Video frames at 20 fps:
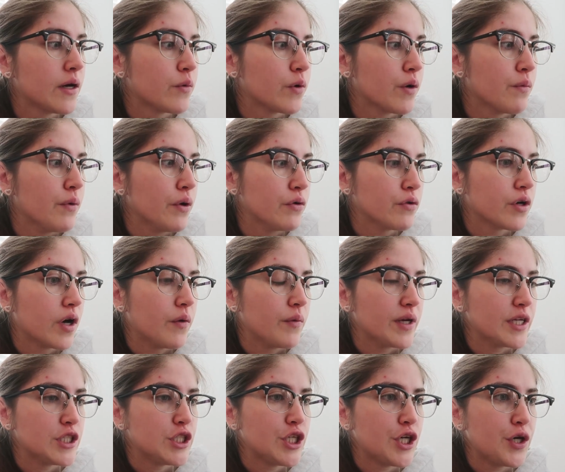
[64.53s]
that we're both
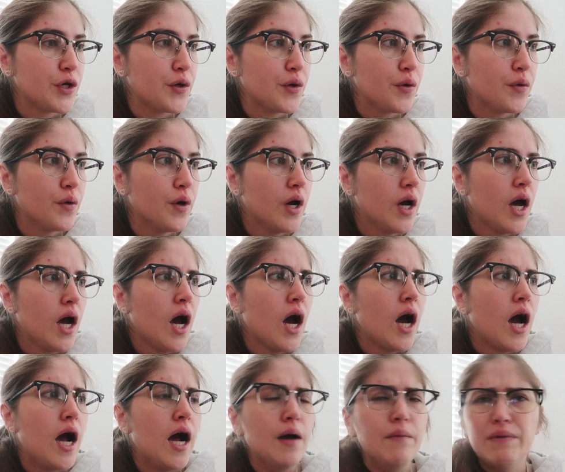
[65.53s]
going to.
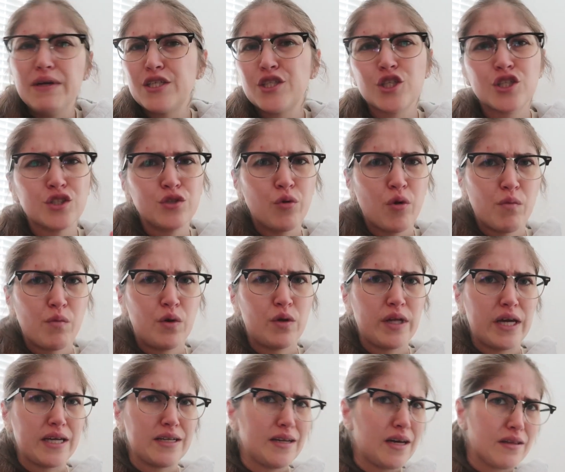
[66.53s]
Um, it's just normal,
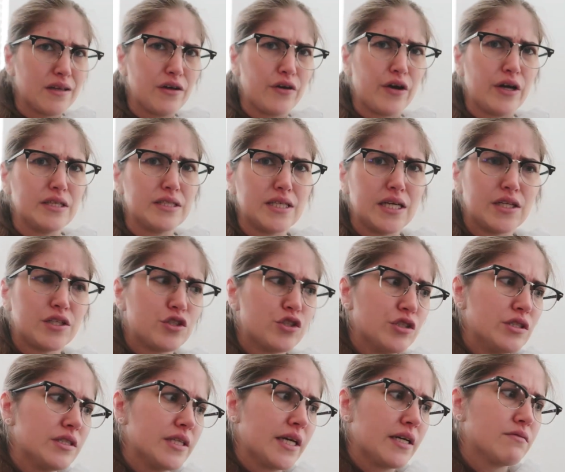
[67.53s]
like nothing crazy. It's
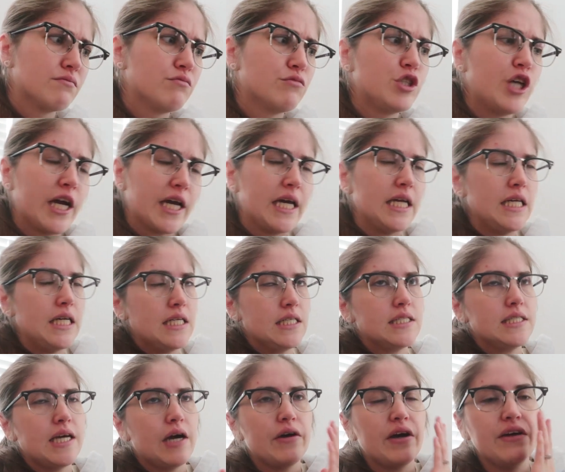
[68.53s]
just like checking in,
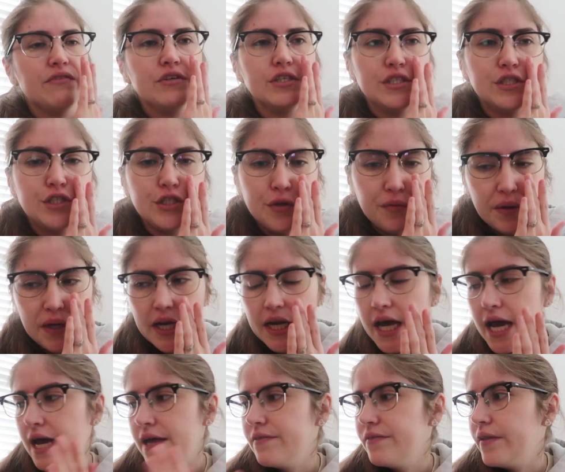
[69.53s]
see how Avery's
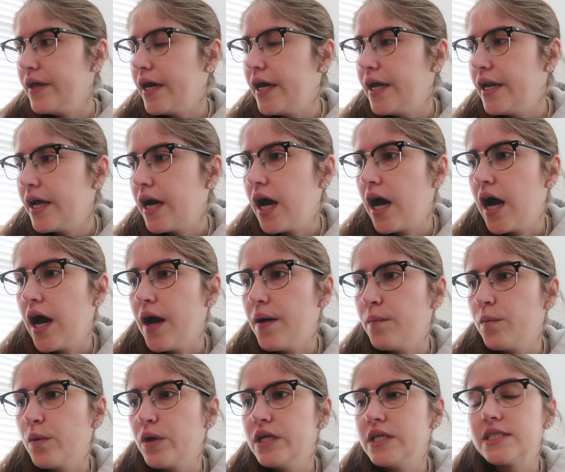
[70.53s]
doing. And then
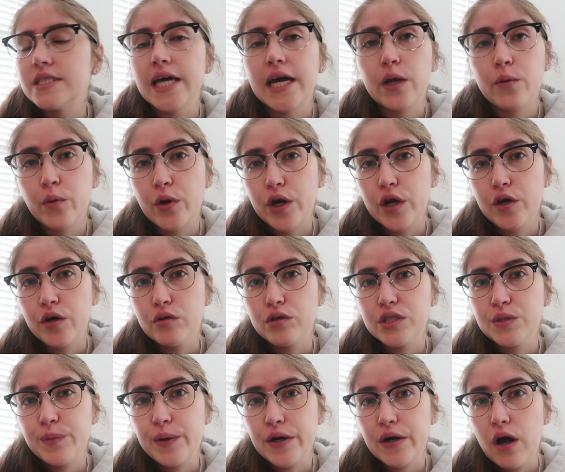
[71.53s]
um, we decided we're gonna go to
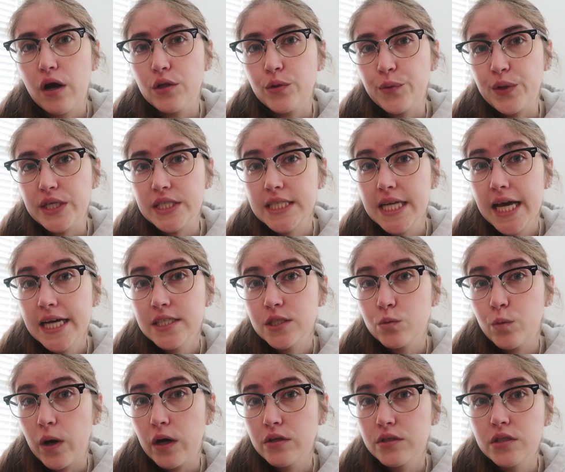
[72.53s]
Spirit Halloween today
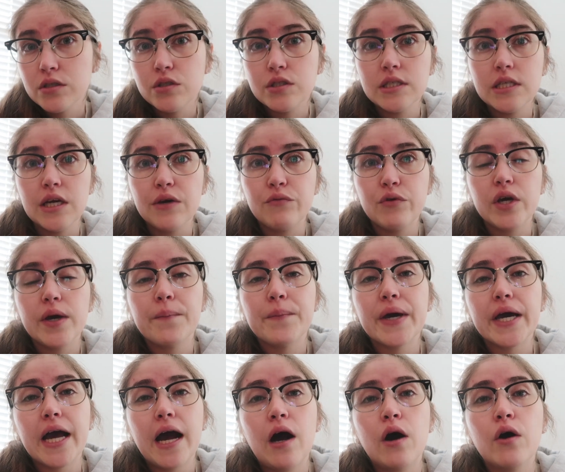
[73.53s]
as well to see if we can
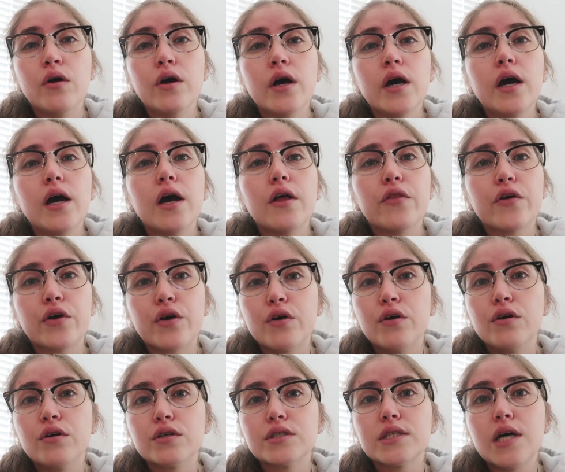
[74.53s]
pick out the
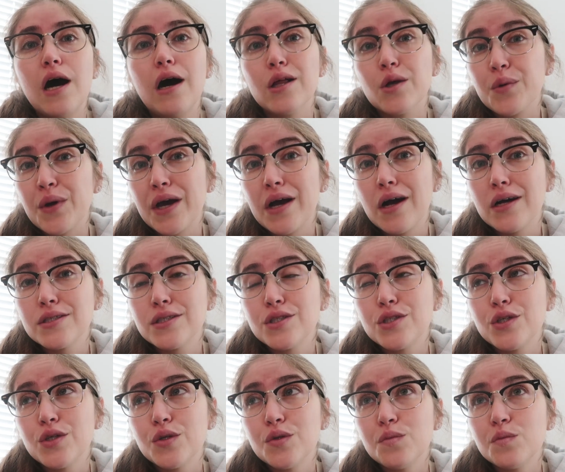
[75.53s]
girls' Halloween
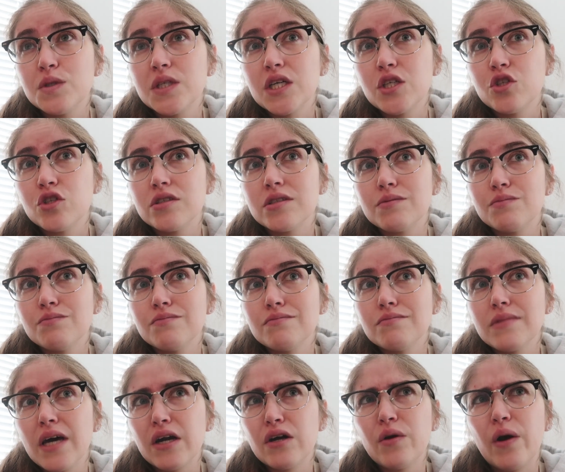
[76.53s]
costumes and just,
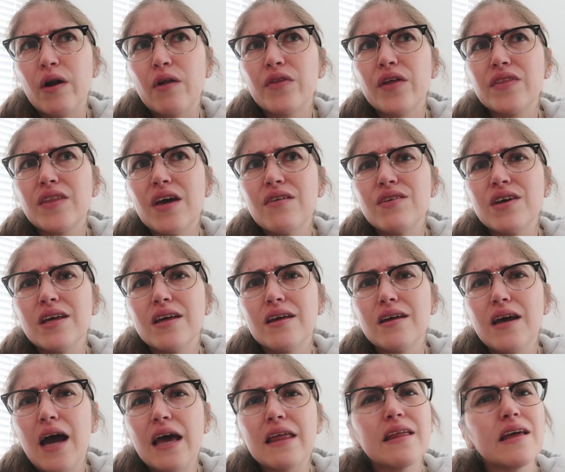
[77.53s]
I don't know, I don't think they,
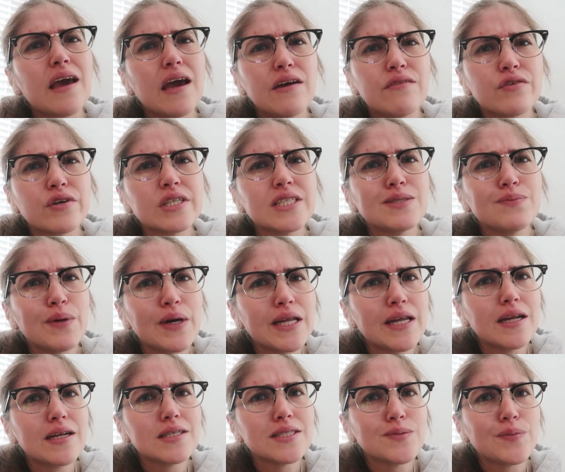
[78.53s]
I think Avery's
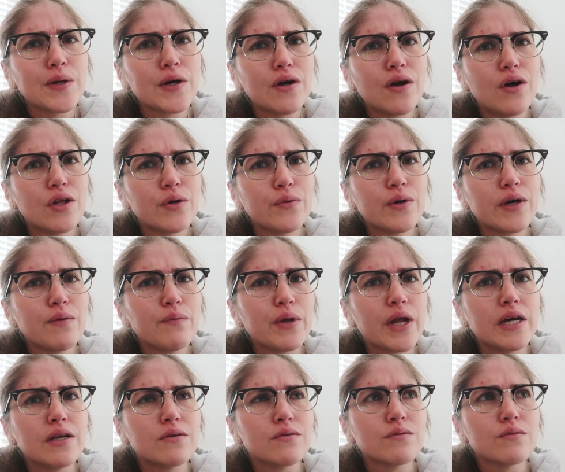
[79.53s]
been in a Spirit Halloween,
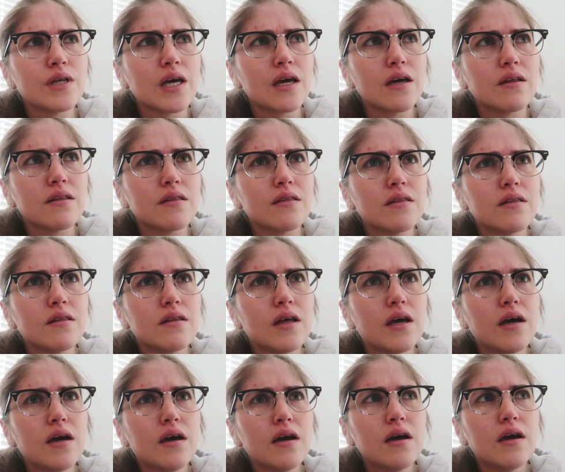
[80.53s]
but I don't think
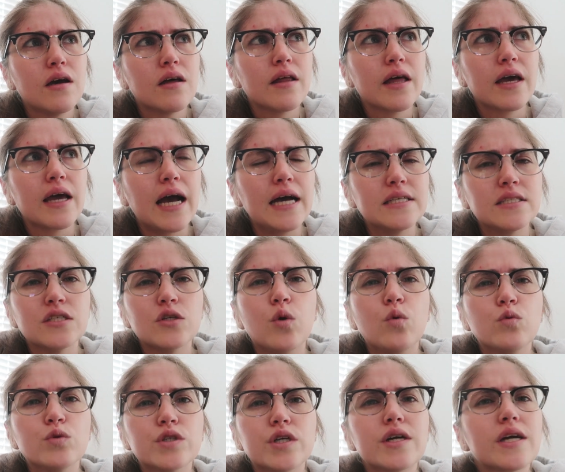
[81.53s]
like as an
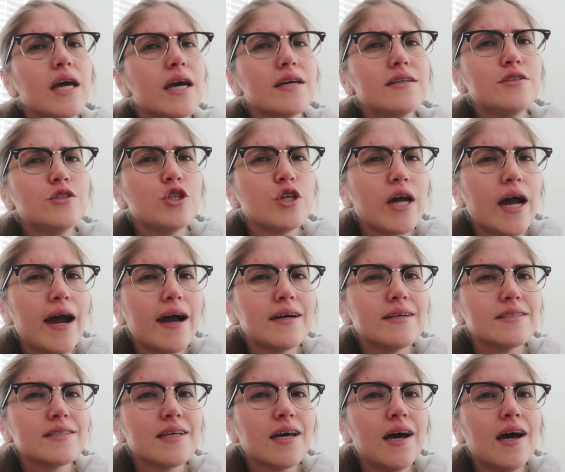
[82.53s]
older kid she
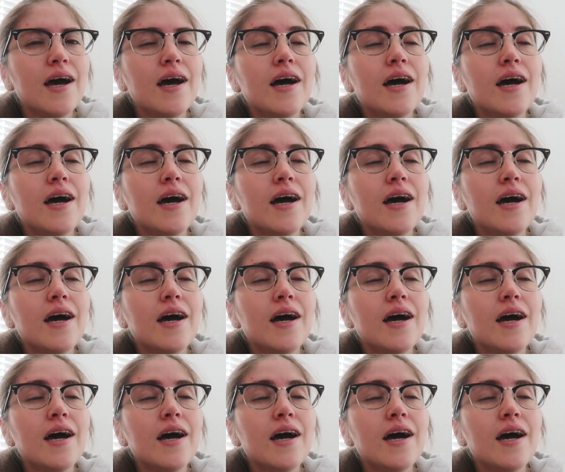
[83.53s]
has.